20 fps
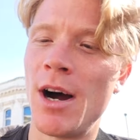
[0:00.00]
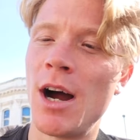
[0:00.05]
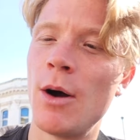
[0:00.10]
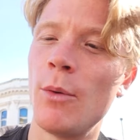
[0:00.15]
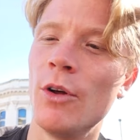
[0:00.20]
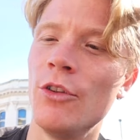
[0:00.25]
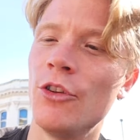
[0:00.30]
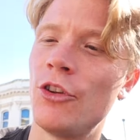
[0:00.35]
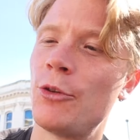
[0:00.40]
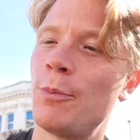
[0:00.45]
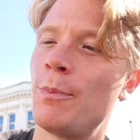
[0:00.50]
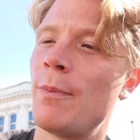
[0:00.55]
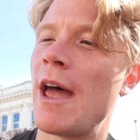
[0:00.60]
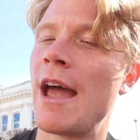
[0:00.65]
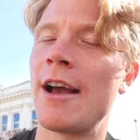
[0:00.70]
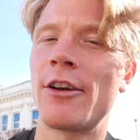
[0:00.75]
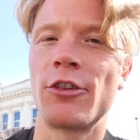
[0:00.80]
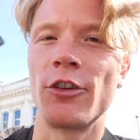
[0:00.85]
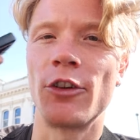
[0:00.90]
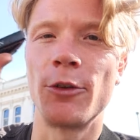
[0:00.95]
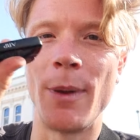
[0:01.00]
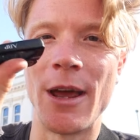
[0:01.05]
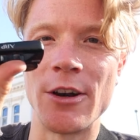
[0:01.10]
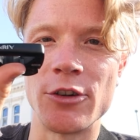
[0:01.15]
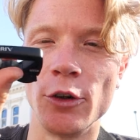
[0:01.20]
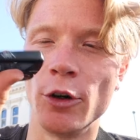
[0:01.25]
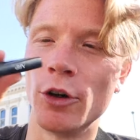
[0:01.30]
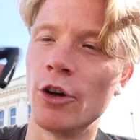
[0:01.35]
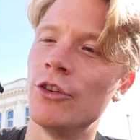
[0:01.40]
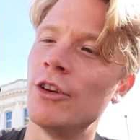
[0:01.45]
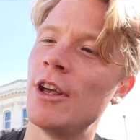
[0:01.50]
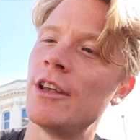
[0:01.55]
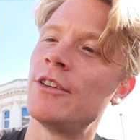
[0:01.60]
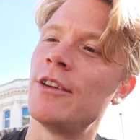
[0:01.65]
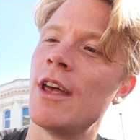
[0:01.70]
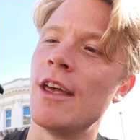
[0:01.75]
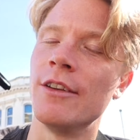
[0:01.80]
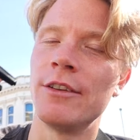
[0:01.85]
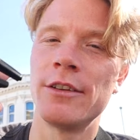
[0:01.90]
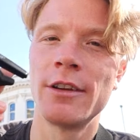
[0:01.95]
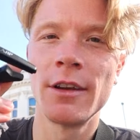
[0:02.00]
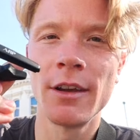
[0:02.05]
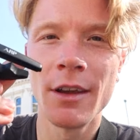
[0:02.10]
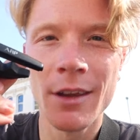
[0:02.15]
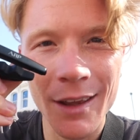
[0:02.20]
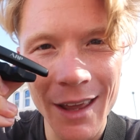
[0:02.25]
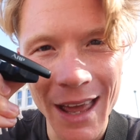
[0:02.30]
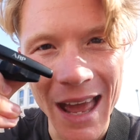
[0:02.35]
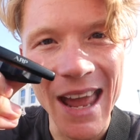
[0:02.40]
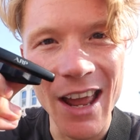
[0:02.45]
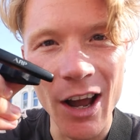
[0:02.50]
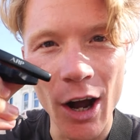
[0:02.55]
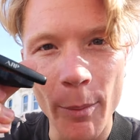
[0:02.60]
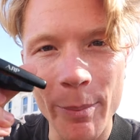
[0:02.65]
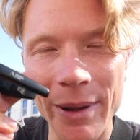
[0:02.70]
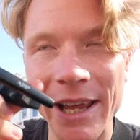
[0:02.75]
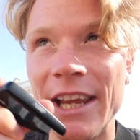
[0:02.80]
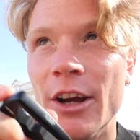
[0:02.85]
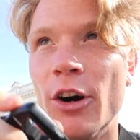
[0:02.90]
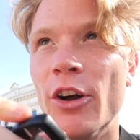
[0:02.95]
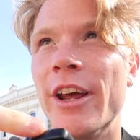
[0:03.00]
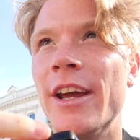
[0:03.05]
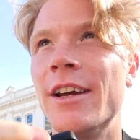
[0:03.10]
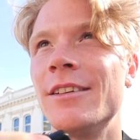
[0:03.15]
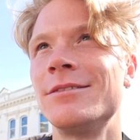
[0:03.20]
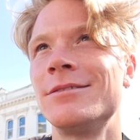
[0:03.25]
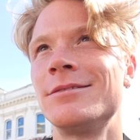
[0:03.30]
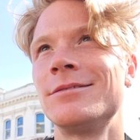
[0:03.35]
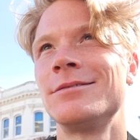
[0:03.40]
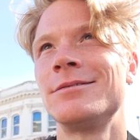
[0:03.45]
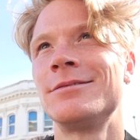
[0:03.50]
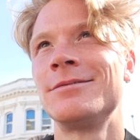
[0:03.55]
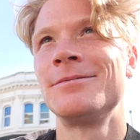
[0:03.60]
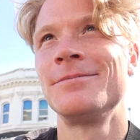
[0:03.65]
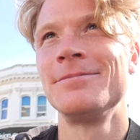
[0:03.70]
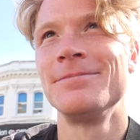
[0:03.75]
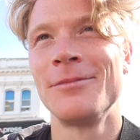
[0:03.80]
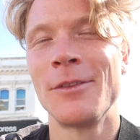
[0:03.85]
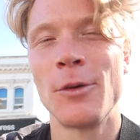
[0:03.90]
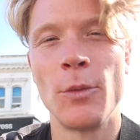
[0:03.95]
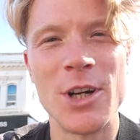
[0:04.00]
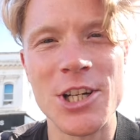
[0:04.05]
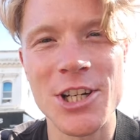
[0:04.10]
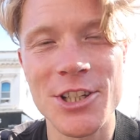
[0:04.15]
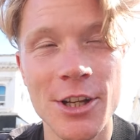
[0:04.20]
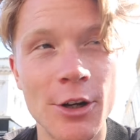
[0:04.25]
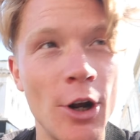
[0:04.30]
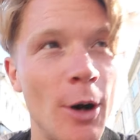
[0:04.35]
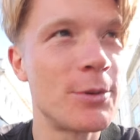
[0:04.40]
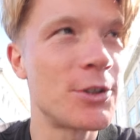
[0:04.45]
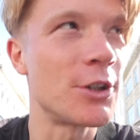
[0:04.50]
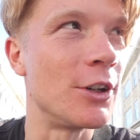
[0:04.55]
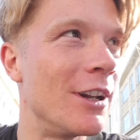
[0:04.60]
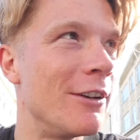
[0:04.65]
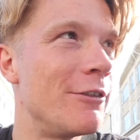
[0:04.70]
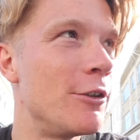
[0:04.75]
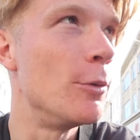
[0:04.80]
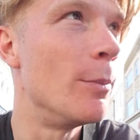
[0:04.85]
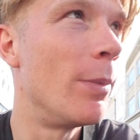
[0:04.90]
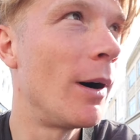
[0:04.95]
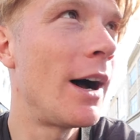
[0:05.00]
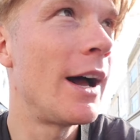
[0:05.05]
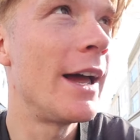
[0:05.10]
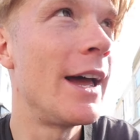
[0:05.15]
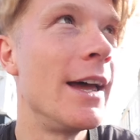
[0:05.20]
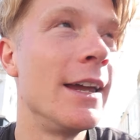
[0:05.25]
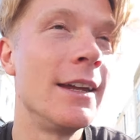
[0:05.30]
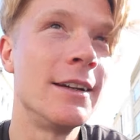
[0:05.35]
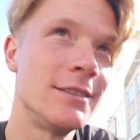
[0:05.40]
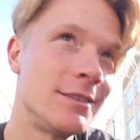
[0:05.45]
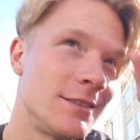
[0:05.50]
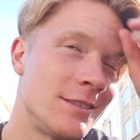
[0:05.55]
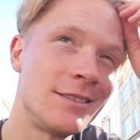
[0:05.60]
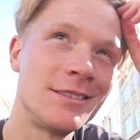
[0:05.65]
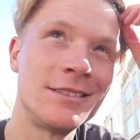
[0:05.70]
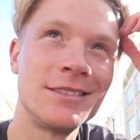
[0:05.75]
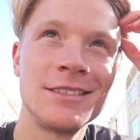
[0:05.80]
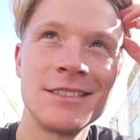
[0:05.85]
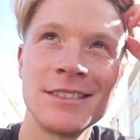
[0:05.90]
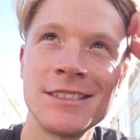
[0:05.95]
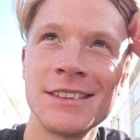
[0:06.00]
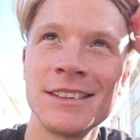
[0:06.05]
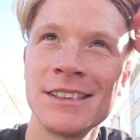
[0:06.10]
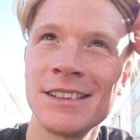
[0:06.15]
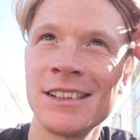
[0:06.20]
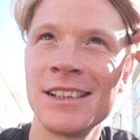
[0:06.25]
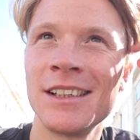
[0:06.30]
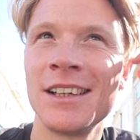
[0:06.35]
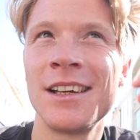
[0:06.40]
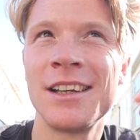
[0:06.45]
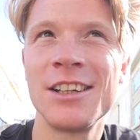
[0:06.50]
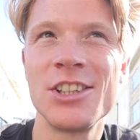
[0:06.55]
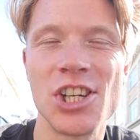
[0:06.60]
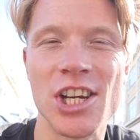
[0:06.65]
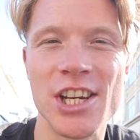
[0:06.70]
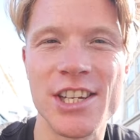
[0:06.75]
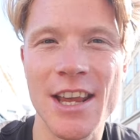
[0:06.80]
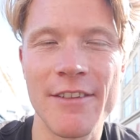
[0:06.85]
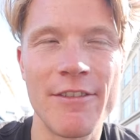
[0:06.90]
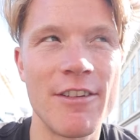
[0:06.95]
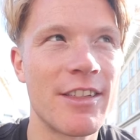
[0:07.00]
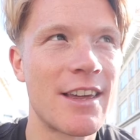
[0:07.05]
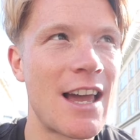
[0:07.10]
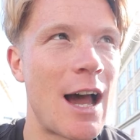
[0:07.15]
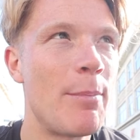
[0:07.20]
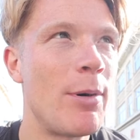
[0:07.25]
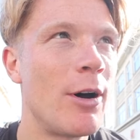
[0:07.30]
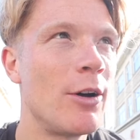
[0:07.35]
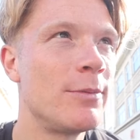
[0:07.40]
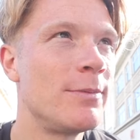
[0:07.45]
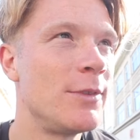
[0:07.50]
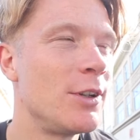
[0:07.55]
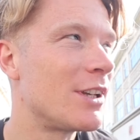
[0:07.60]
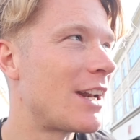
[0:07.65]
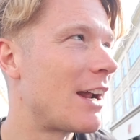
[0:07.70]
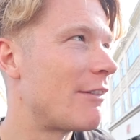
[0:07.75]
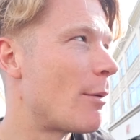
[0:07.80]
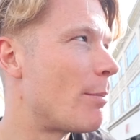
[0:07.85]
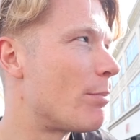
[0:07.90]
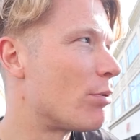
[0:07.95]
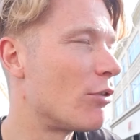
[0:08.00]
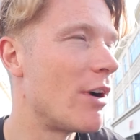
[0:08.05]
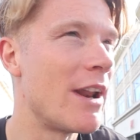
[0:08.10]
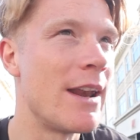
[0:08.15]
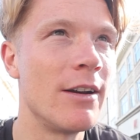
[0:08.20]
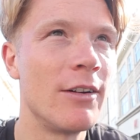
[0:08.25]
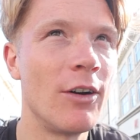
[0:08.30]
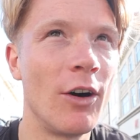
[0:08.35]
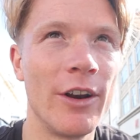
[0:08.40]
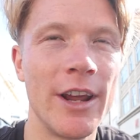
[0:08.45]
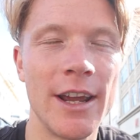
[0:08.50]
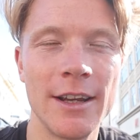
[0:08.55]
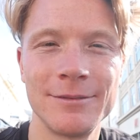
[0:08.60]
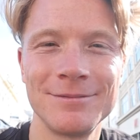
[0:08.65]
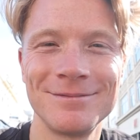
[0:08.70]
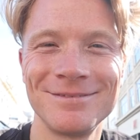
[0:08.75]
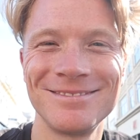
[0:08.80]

my one's extra special because it says ARP on it, which is an option if you buy a G7th capo. You can have a print on it.